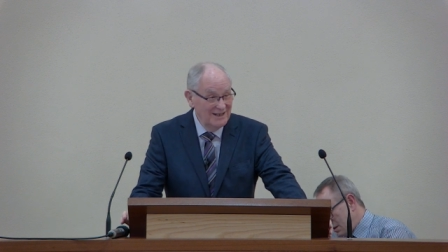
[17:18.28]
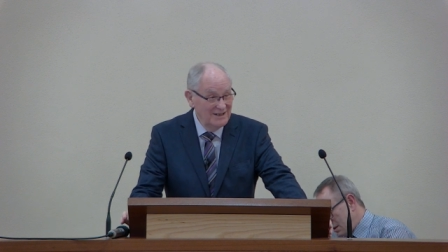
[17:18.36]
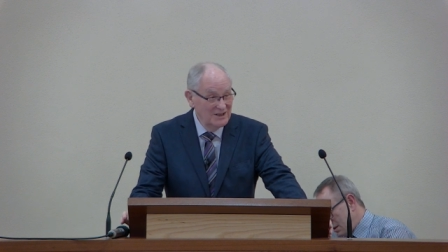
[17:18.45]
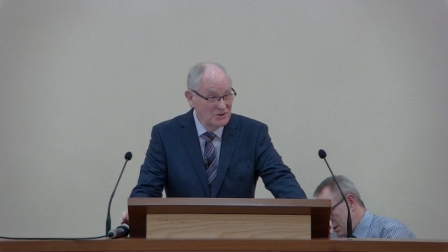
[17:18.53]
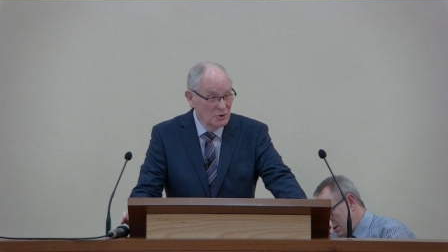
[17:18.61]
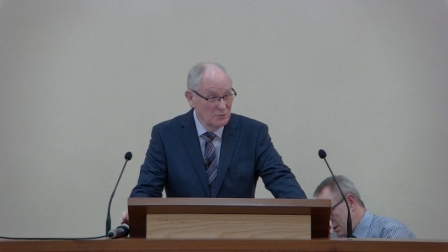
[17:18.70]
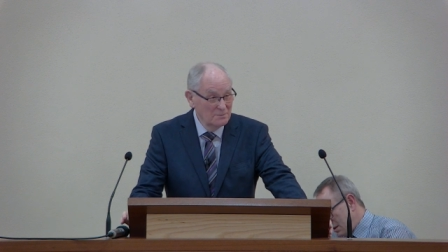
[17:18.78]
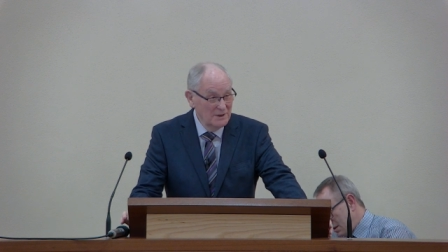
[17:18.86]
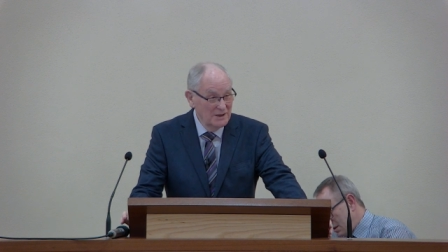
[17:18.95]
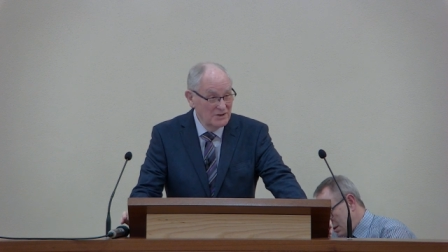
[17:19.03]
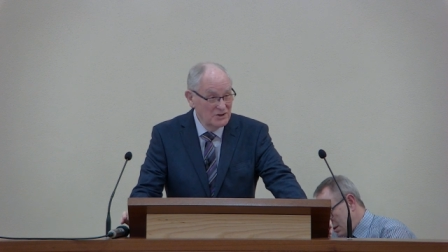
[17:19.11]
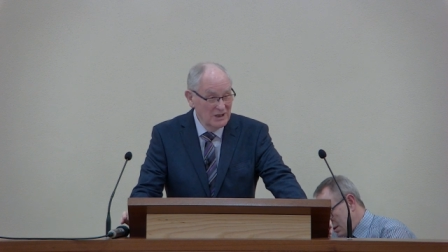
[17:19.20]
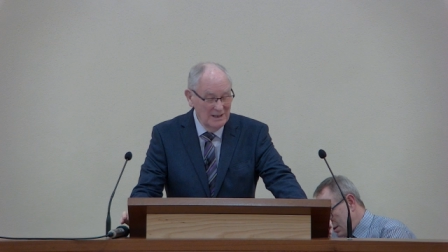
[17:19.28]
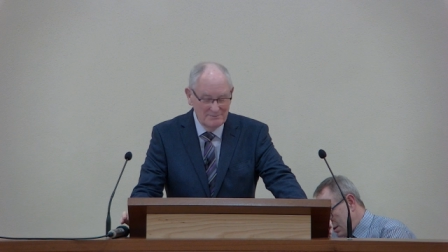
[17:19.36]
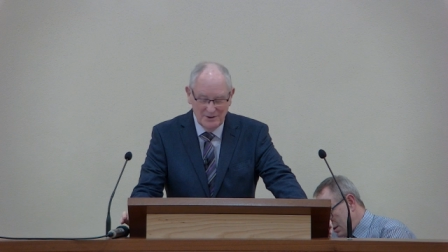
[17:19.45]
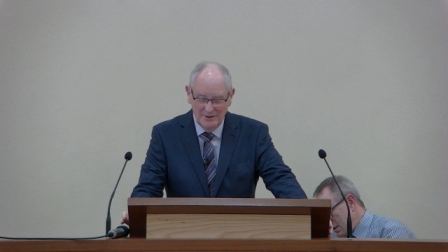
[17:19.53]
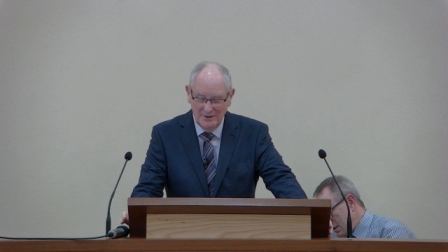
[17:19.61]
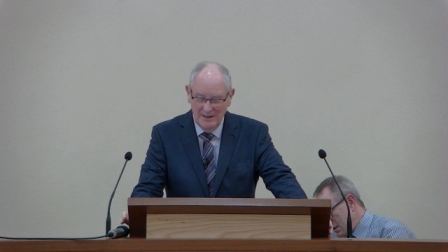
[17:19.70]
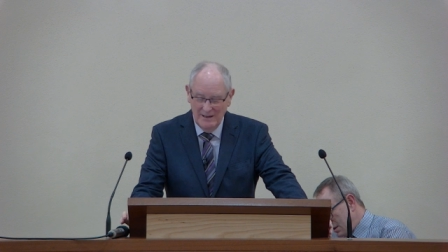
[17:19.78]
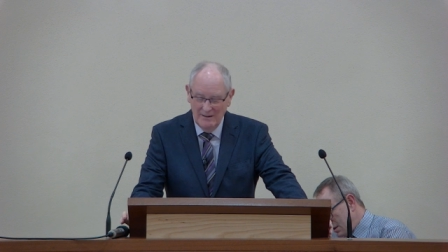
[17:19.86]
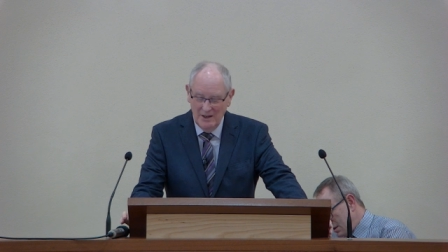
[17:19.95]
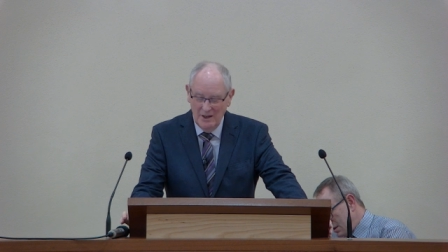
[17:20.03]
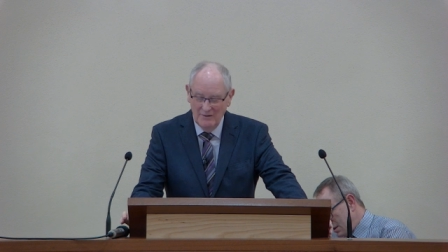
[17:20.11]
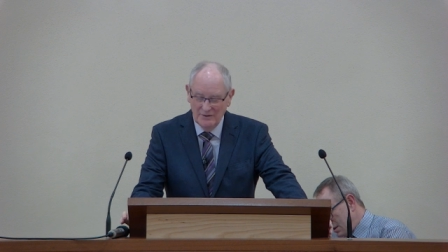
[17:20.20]
in this opening chapter
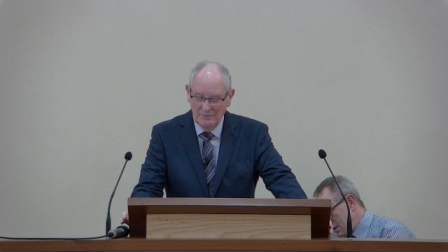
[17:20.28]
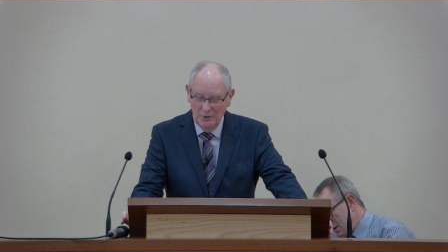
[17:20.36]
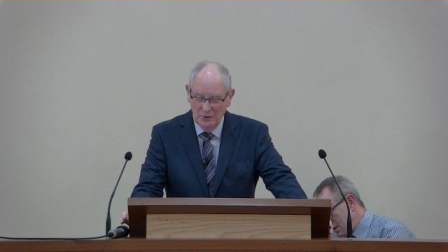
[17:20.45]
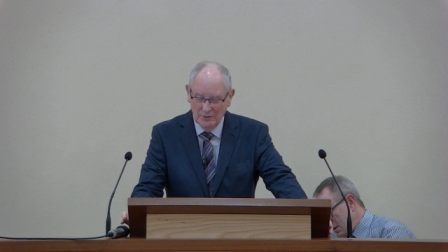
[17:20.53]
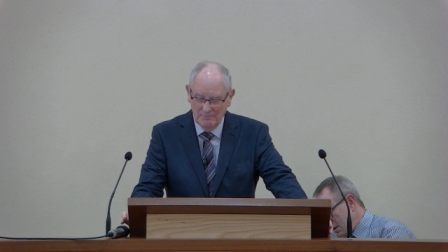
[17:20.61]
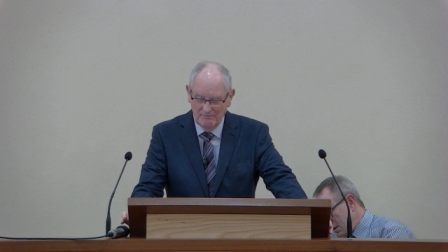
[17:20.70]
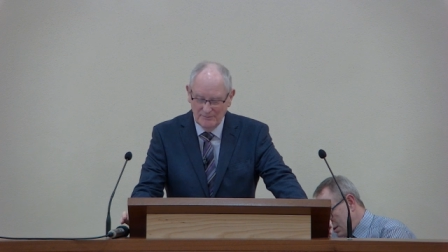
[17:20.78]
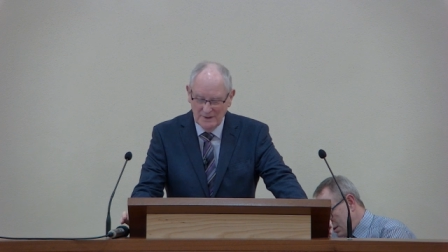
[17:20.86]
of the book.